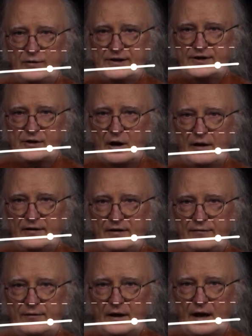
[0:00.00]
we saw that
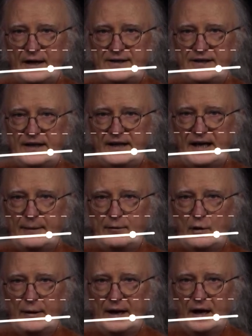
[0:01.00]
the velocity kept
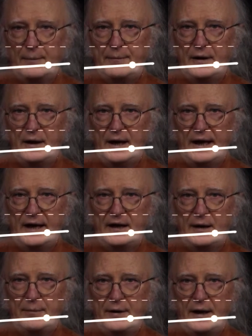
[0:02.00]
going up and
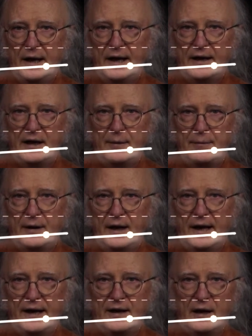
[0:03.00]
up and up
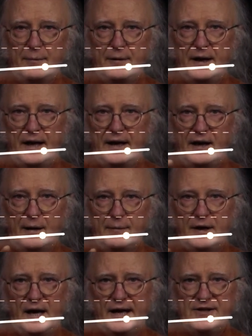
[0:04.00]
and up and up.
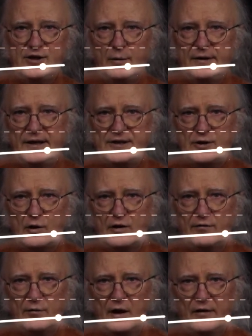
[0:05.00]
And so on this
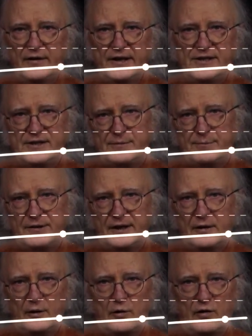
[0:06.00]
curve, on this
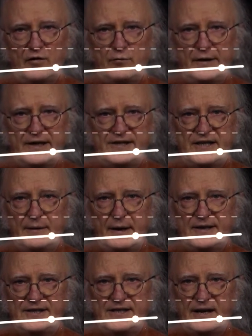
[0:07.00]
particular curve, we can see
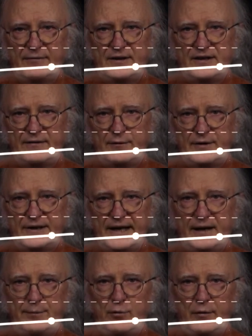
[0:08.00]
about seven different
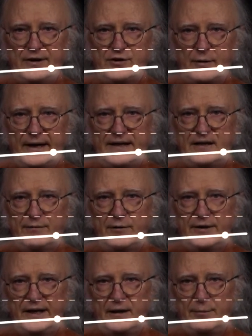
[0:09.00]
data points or eight
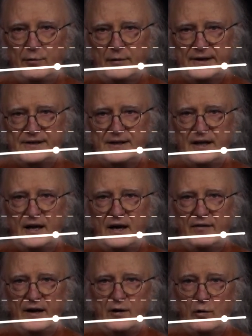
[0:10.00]
different data points
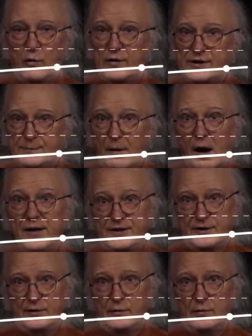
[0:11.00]
that correspond
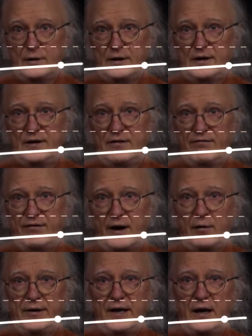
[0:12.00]
to
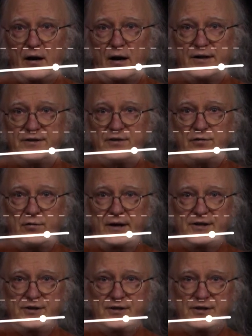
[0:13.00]
varying
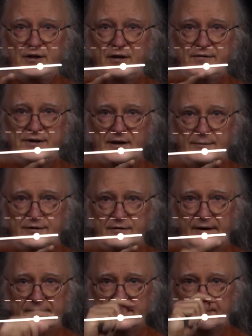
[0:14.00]
concentrations of
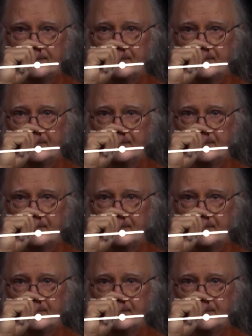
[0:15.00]
substrate.